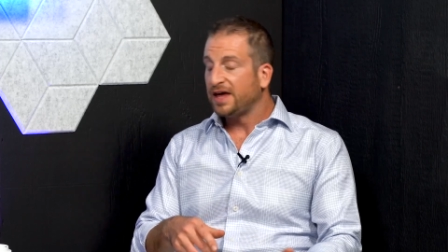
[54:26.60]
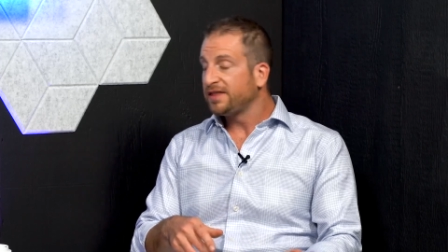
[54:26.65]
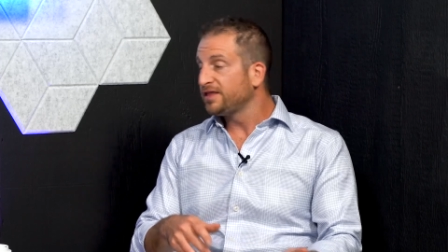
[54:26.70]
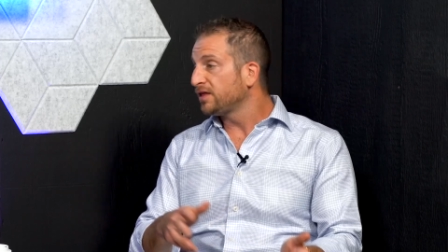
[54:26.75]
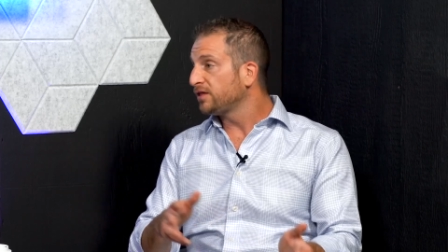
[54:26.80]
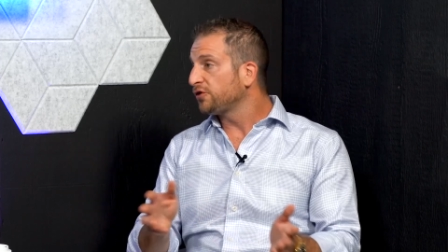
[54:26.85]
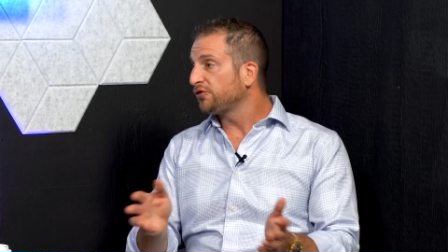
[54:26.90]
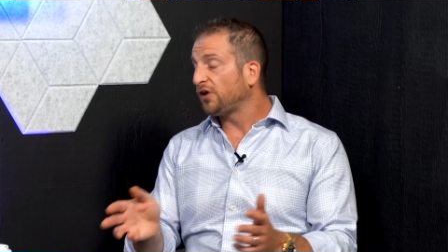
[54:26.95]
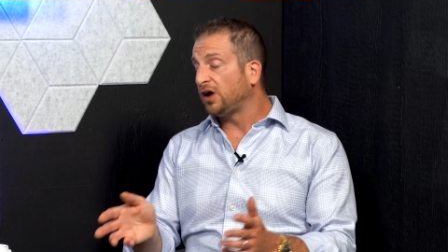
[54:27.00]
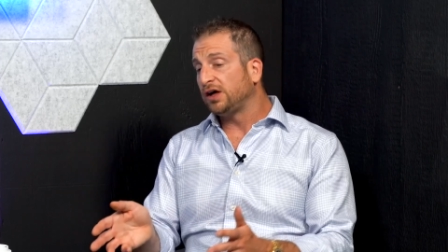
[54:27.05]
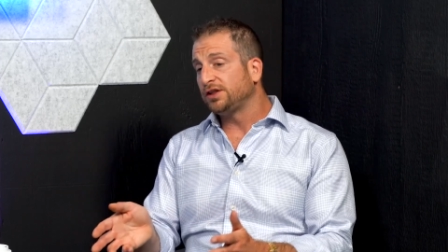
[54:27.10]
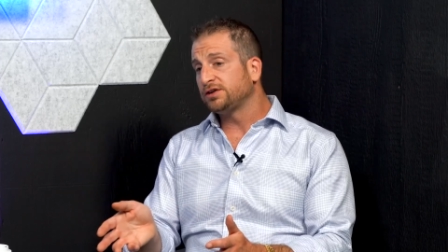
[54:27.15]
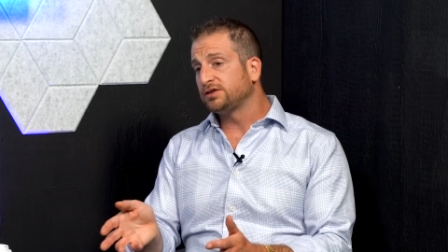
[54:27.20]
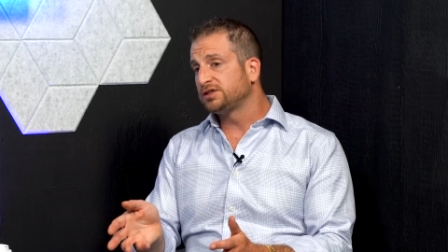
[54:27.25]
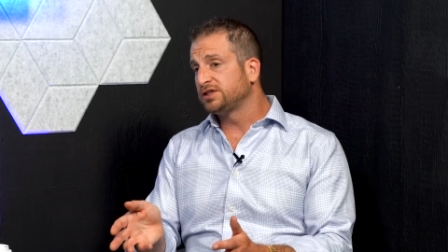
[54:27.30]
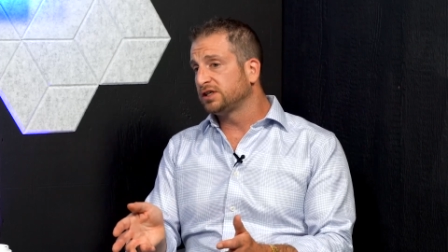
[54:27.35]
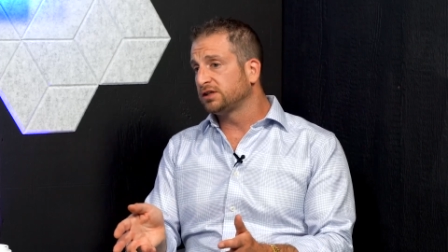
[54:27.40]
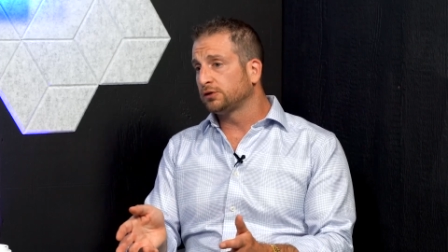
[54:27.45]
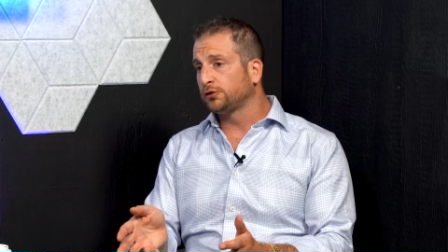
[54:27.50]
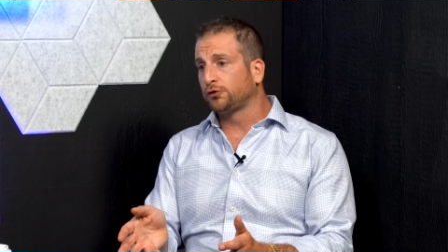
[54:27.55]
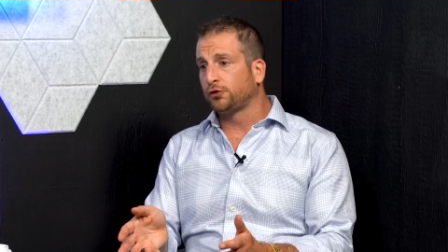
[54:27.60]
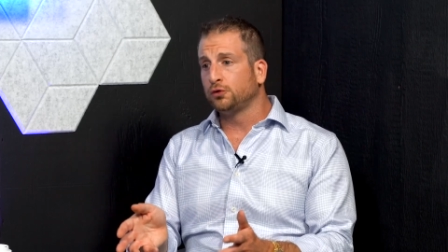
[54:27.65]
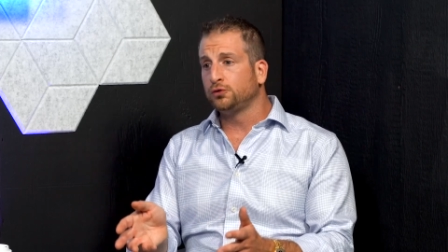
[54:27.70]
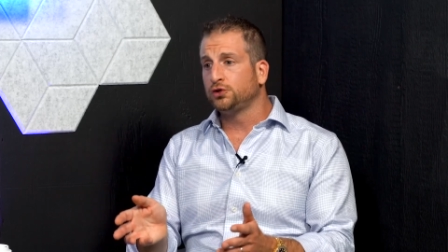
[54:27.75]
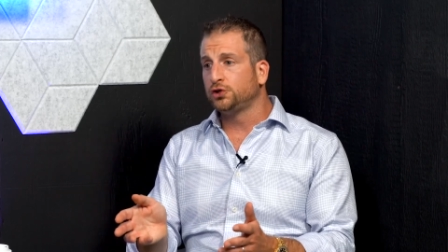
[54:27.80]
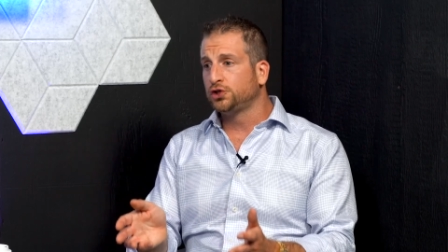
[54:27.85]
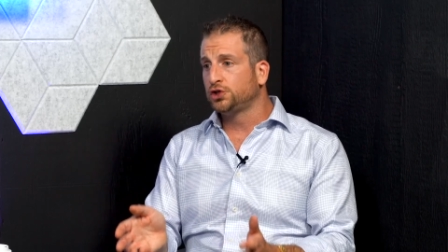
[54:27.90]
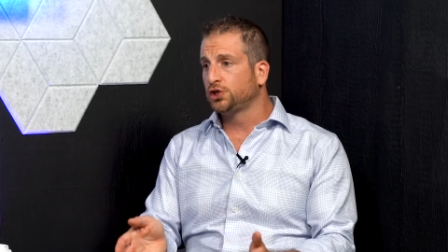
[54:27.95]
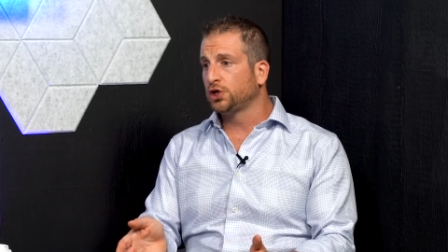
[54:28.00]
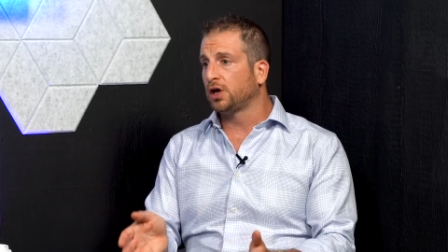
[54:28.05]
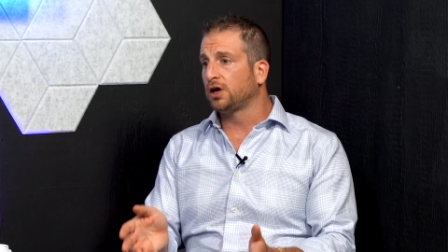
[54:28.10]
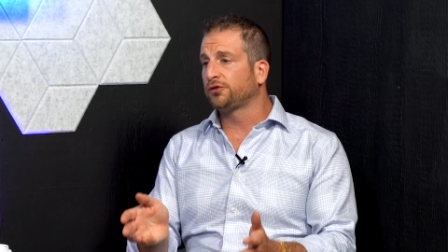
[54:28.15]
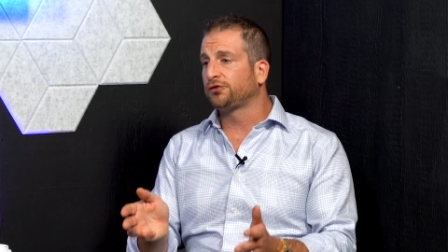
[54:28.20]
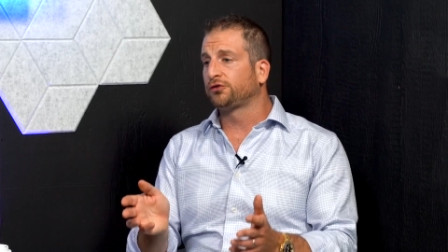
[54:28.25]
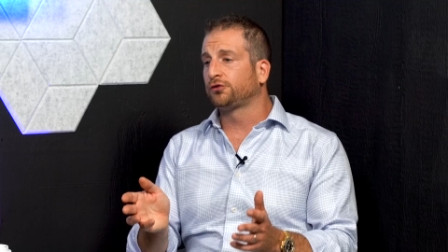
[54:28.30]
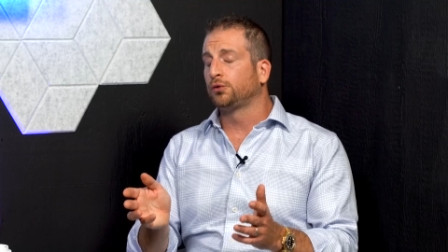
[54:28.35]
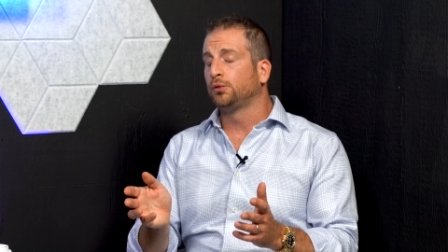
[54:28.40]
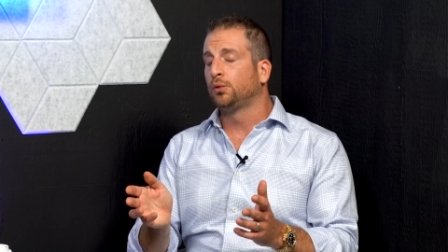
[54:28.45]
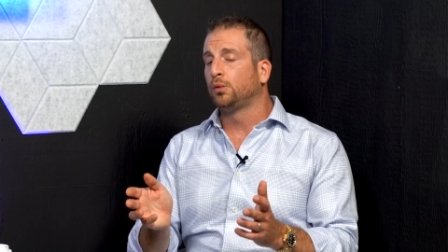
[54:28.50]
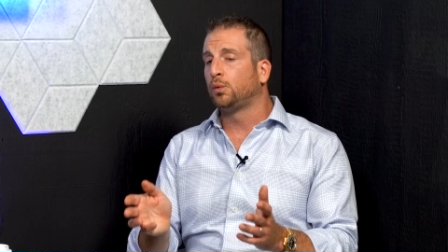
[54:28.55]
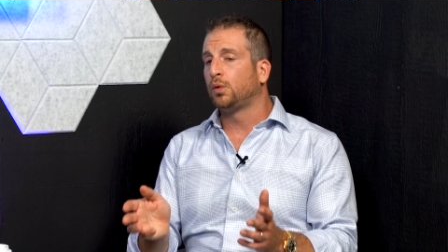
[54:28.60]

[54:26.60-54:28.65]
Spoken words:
And then there's other dealers who just